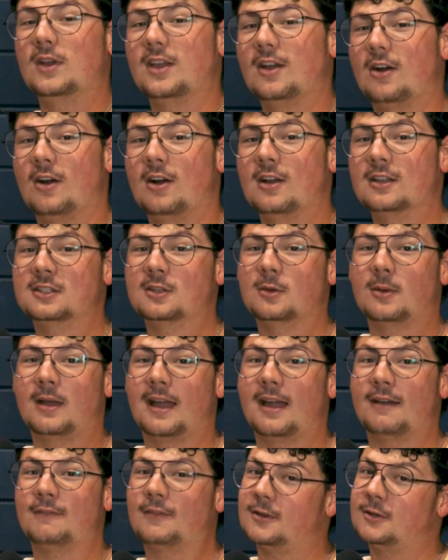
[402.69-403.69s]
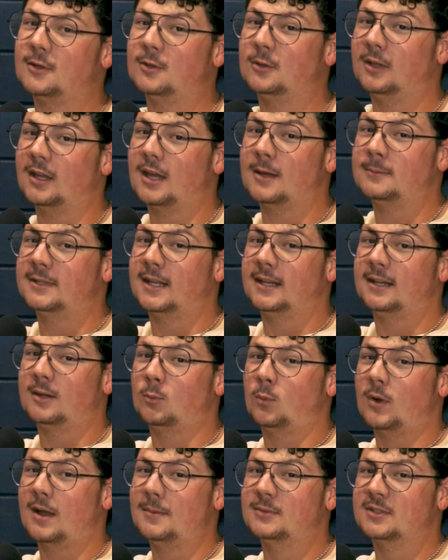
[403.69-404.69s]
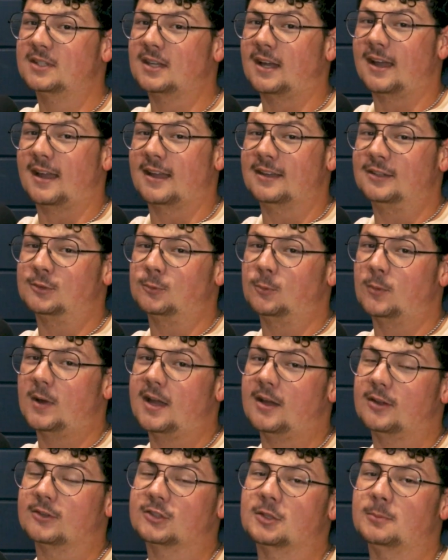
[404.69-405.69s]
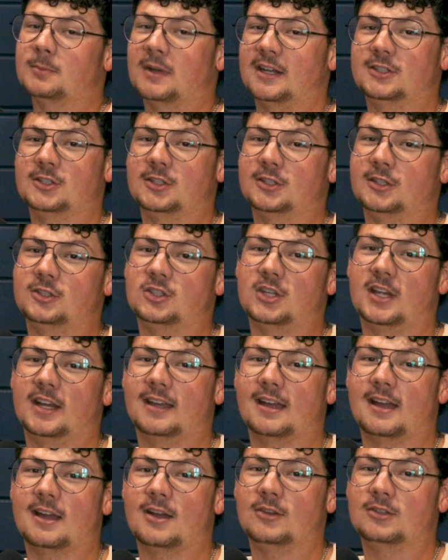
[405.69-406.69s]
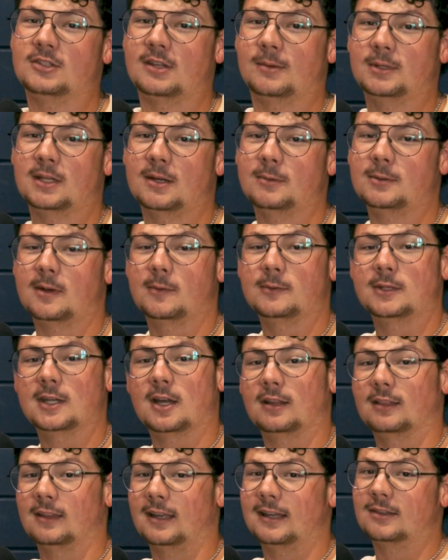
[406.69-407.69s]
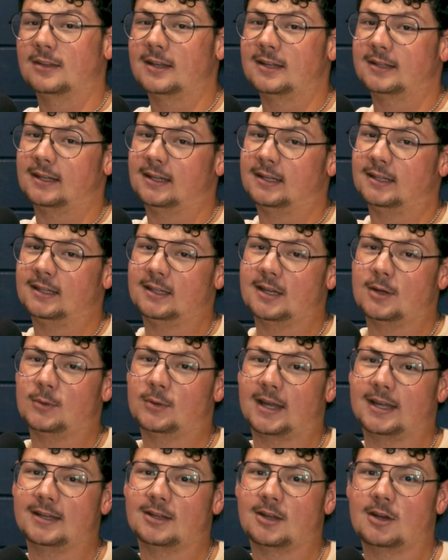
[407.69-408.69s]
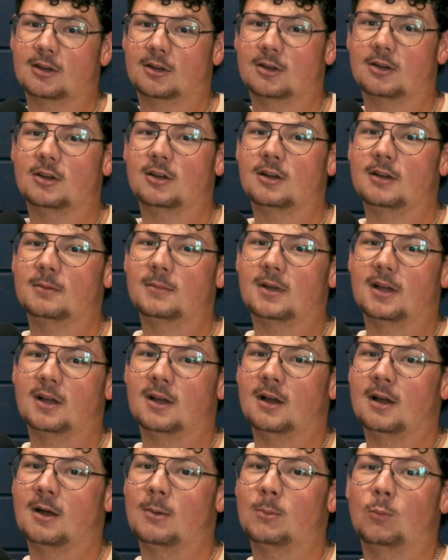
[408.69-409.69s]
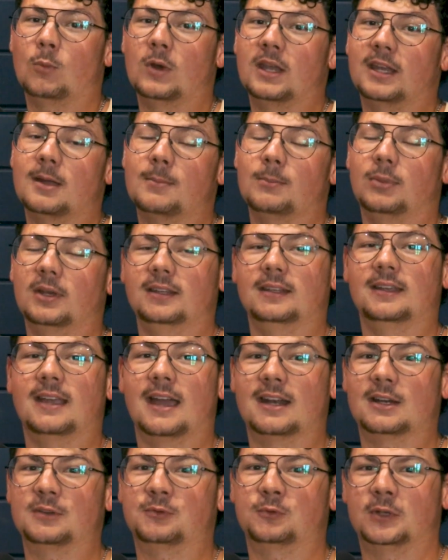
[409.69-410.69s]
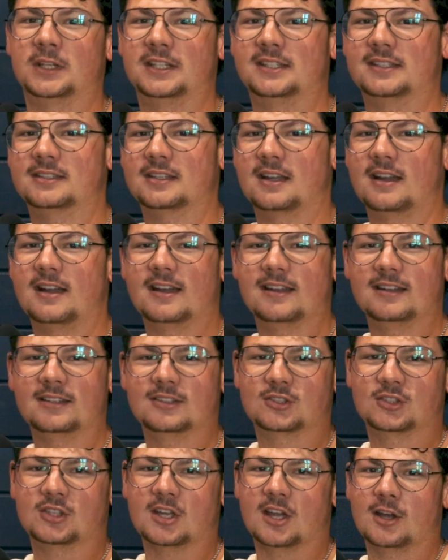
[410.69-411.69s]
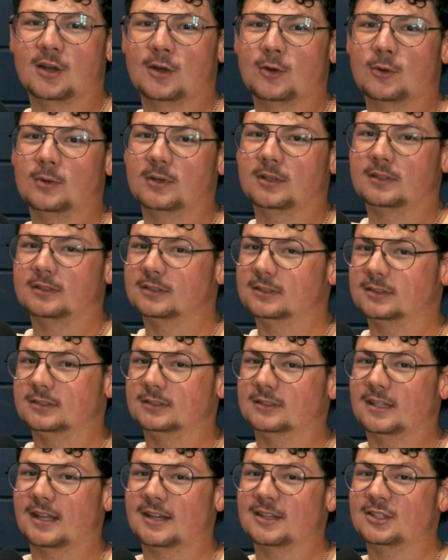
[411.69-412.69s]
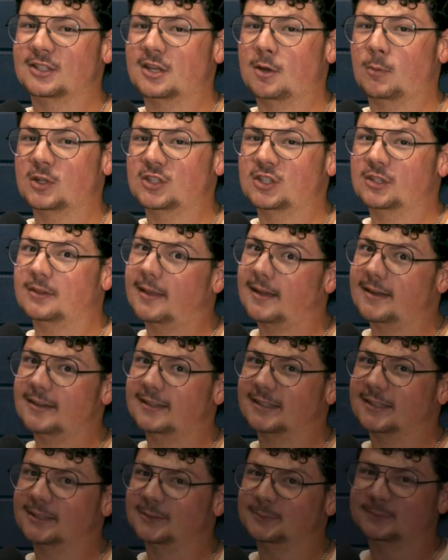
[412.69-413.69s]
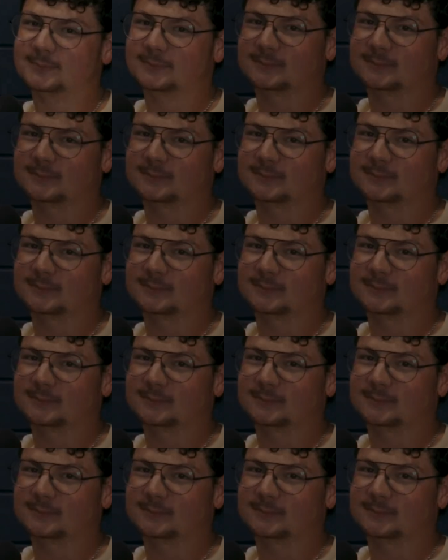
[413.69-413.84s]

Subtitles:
We also have a newly updated website as well, so make sure you check out www.lakelandneok.com. We completely had it redesigned, so let us know what you think.